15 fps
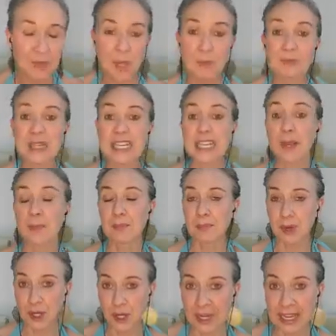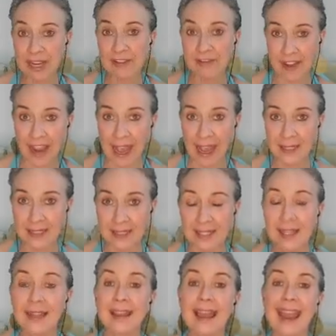be burning fat
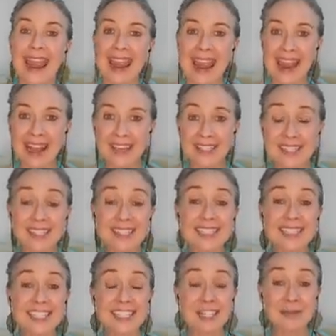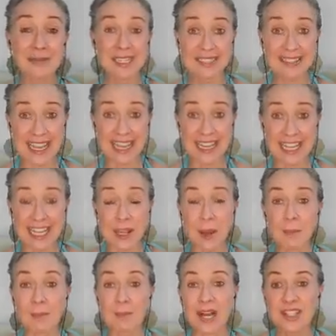and stimulating
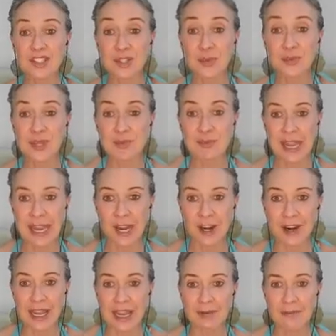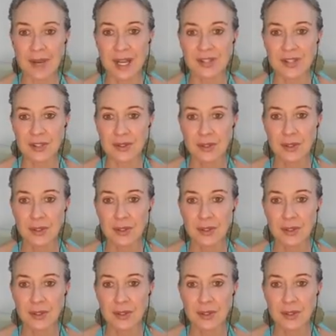muscle repair and muscle